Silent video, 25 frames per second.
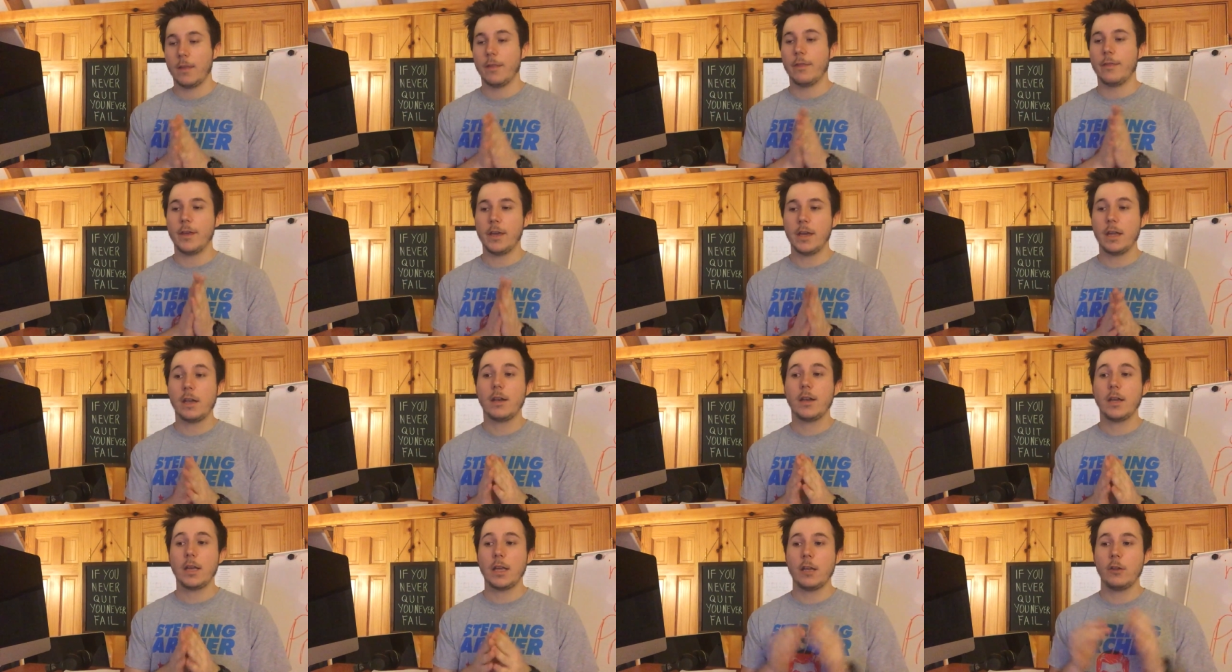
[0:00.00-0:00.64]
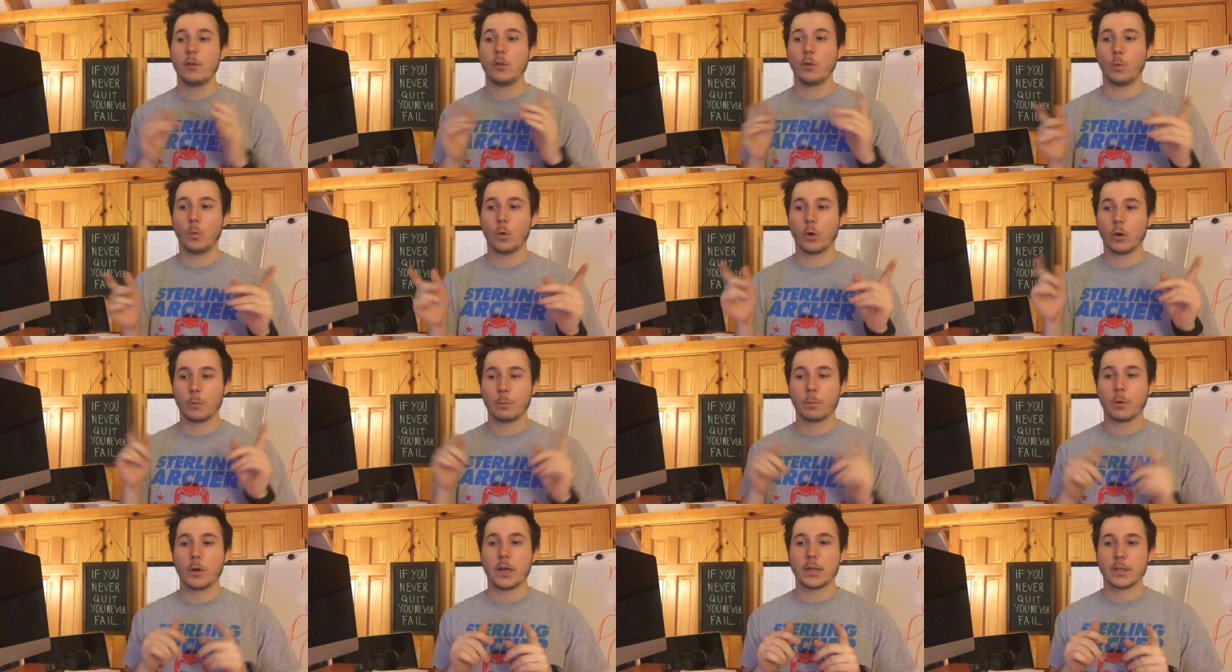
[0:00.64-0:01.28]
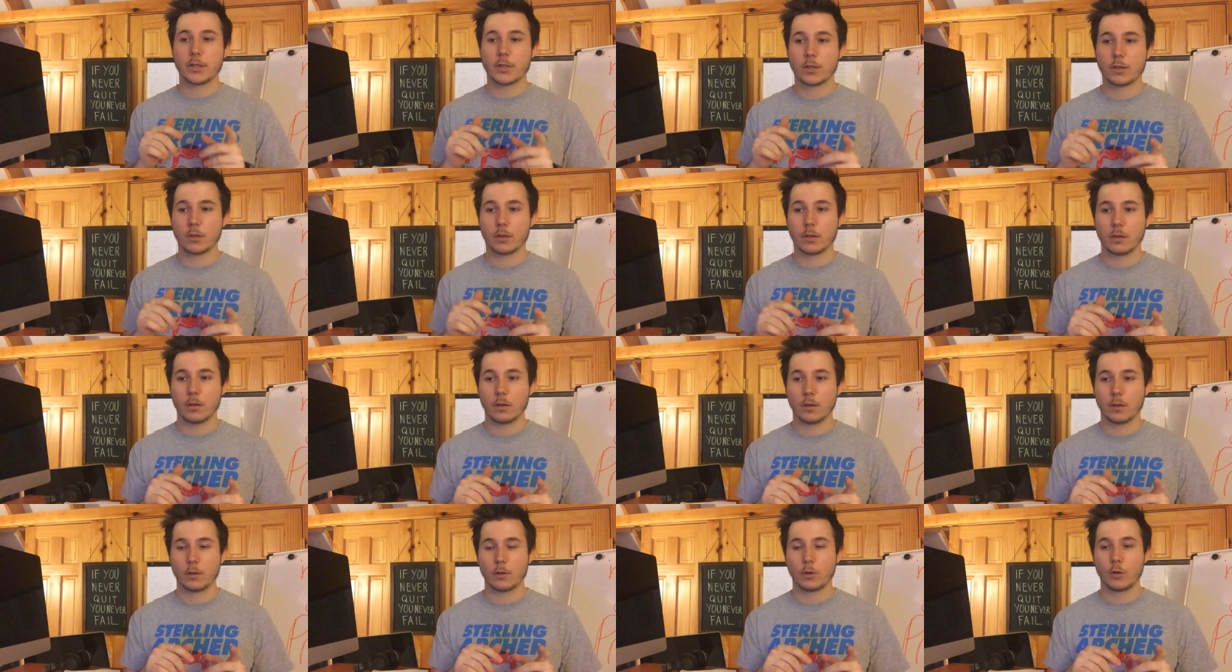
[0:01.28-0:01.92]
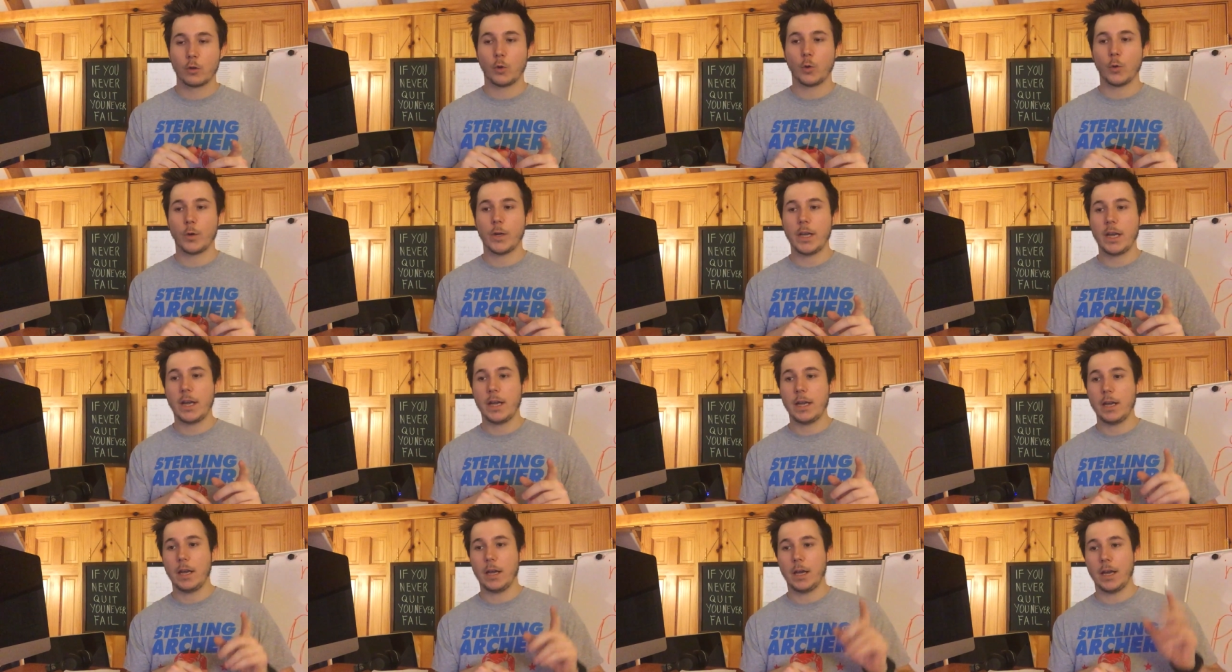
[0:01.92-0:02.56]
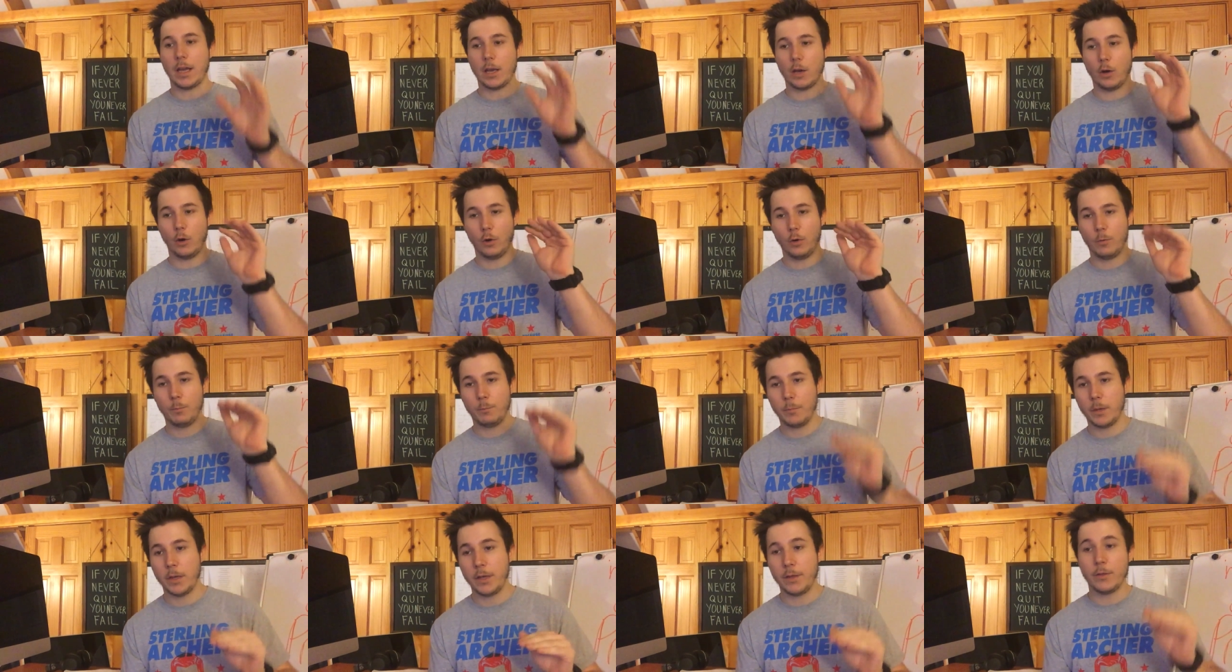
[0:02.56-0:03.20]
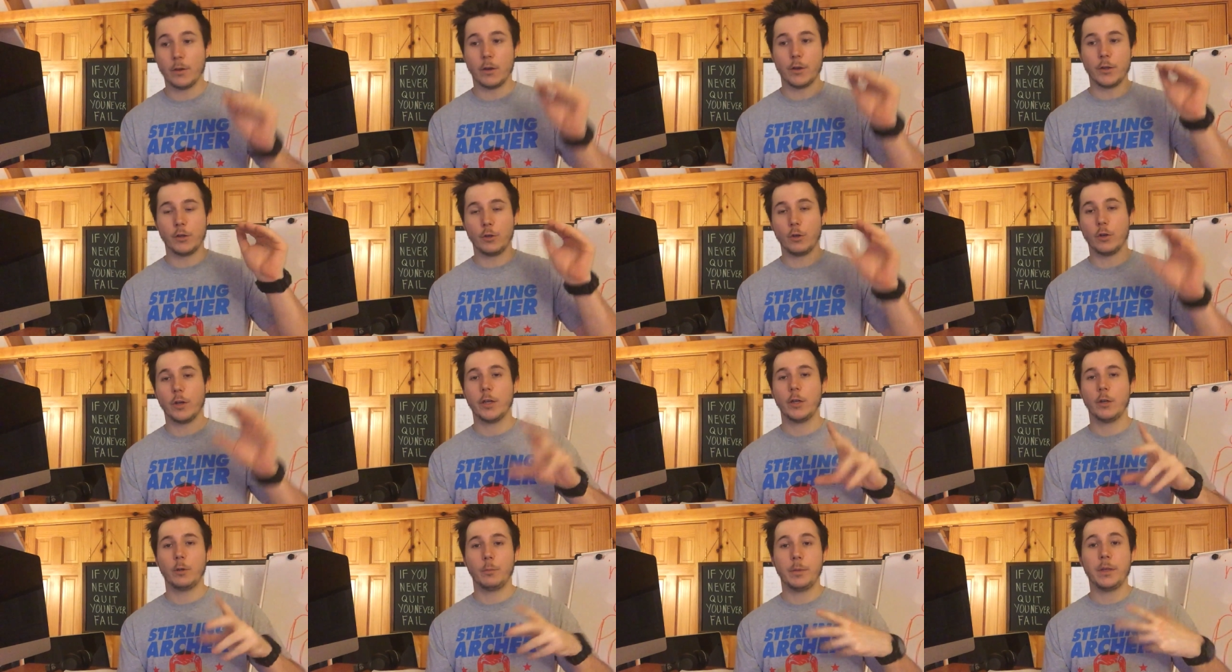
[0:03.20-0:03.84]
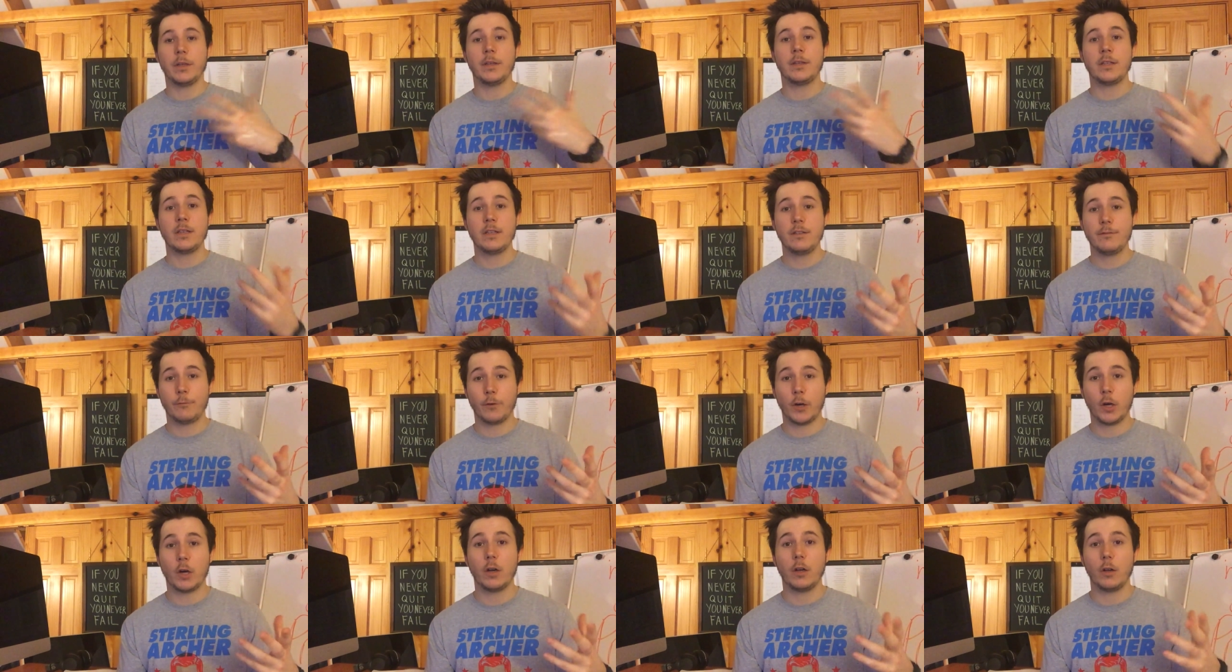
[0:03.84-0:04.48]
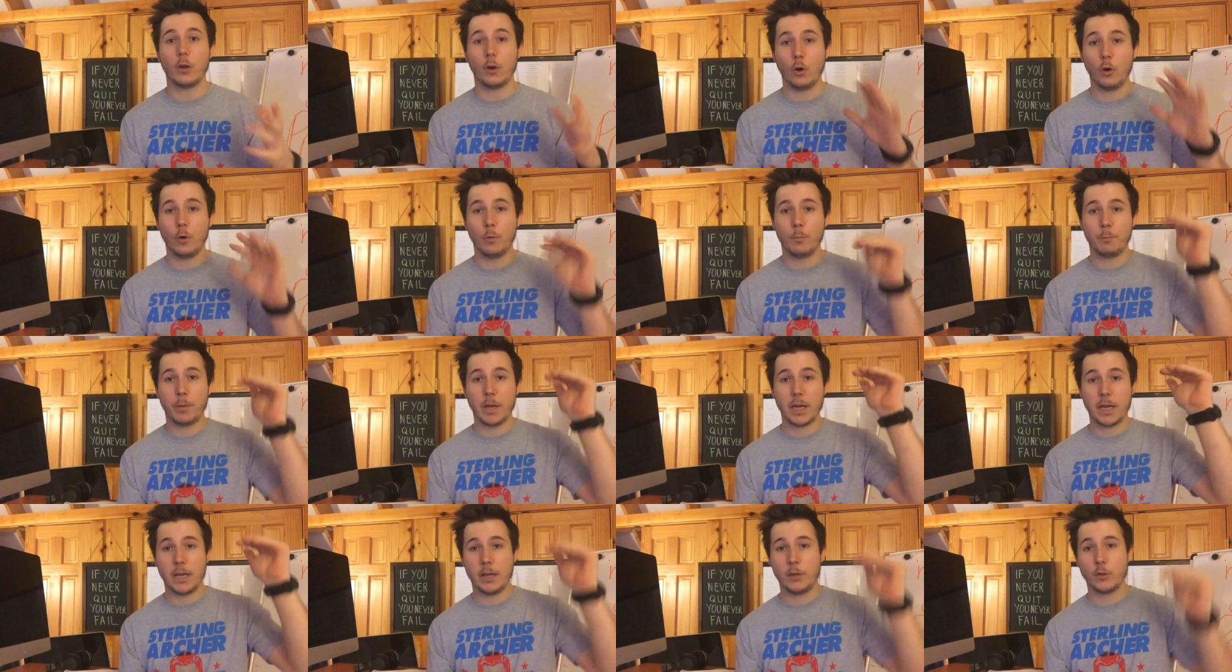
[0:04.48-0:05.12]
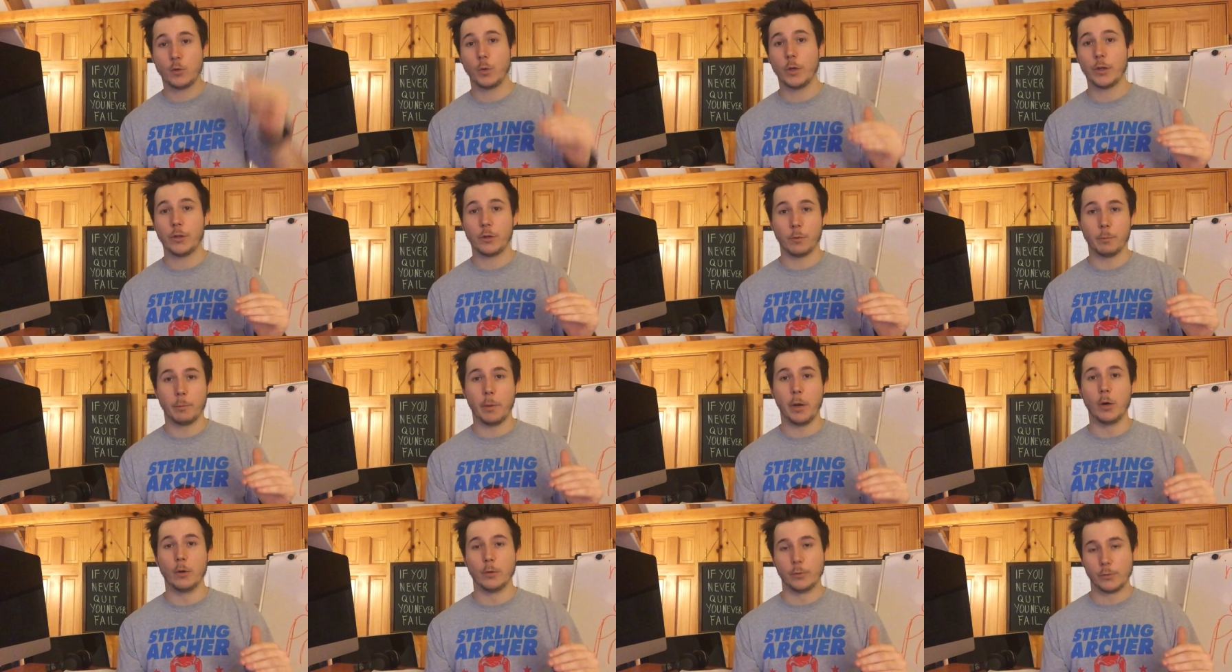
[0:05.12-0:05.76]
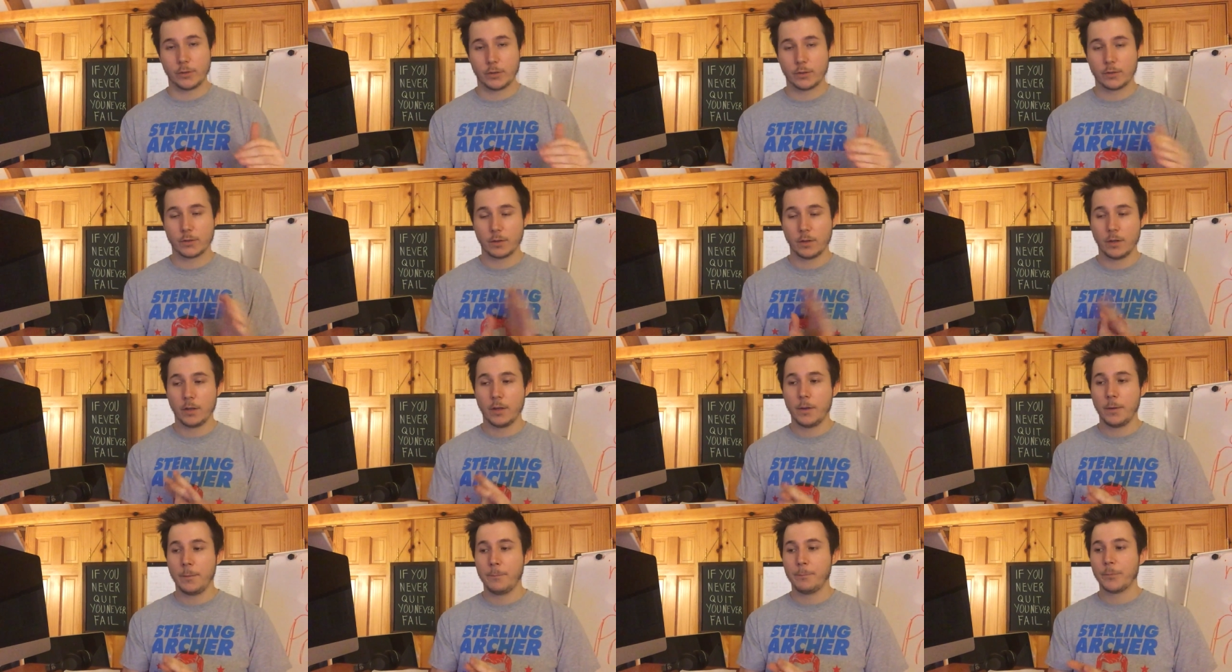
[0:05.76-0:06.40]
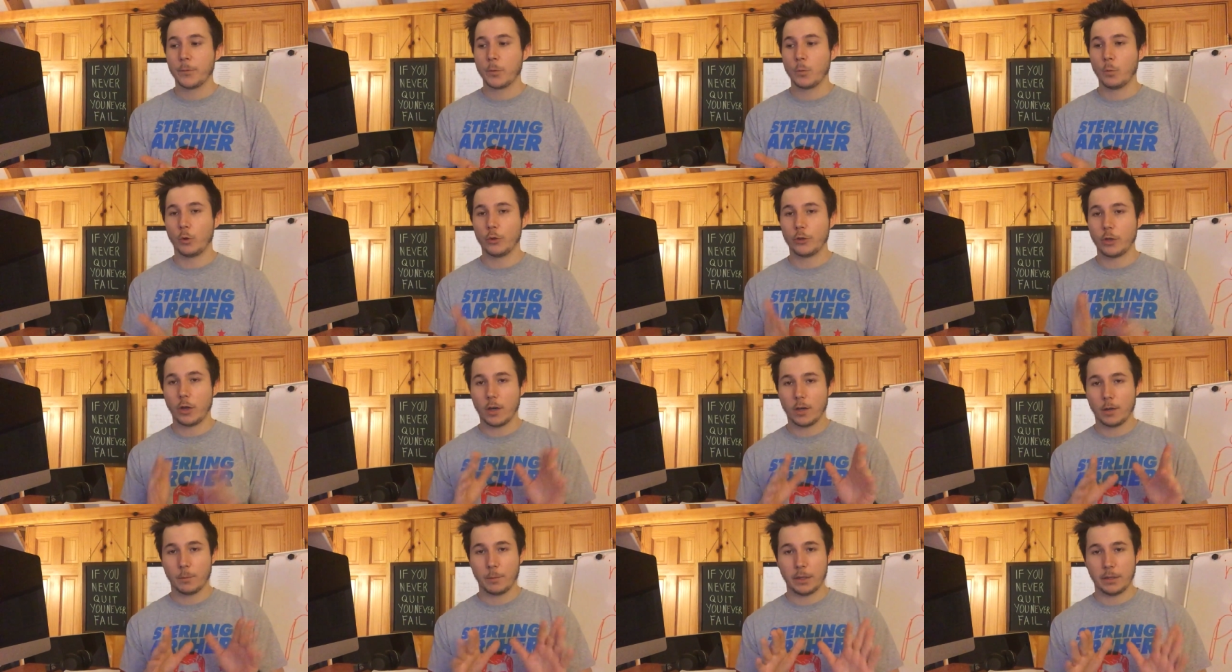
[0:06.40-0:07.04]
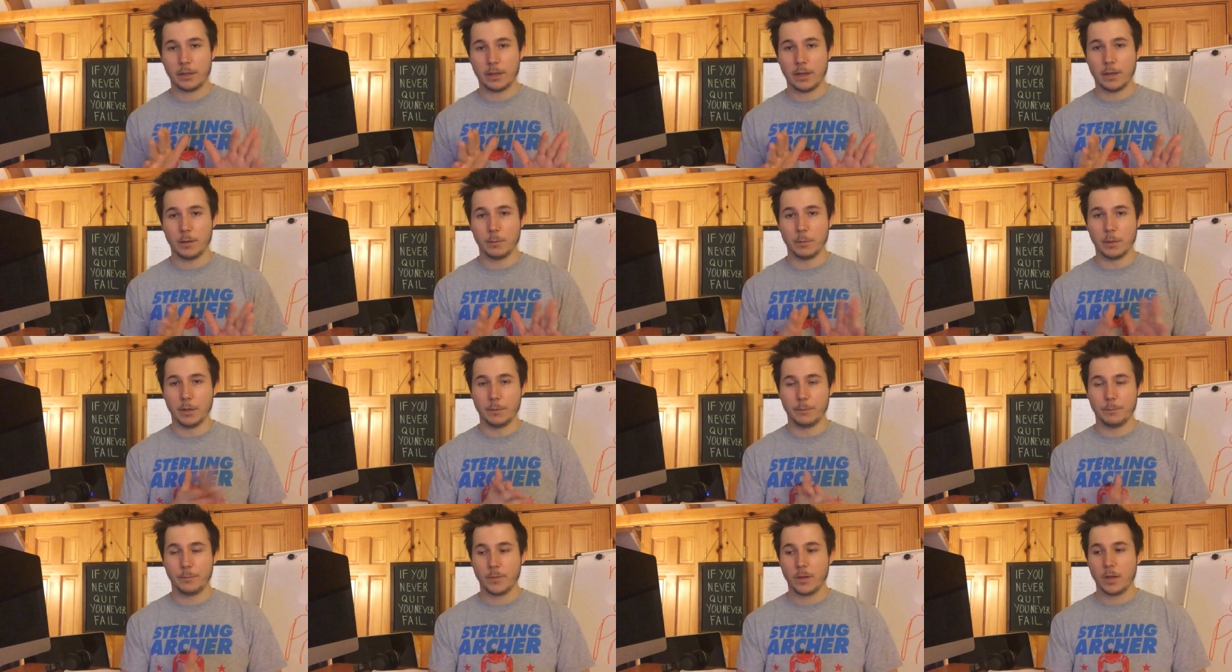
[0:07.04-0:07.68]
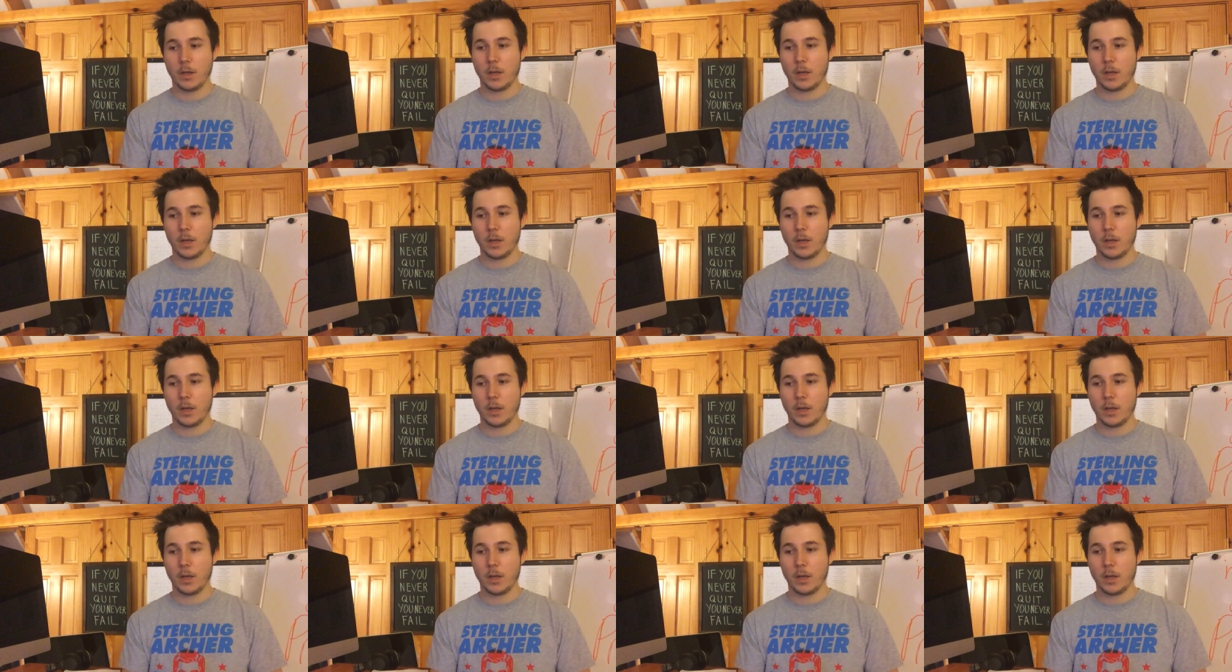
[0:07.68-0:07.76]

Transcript: Then in the WordPress, create a home, in the it'll be default home page with your posts. We'll talk about that in a minute.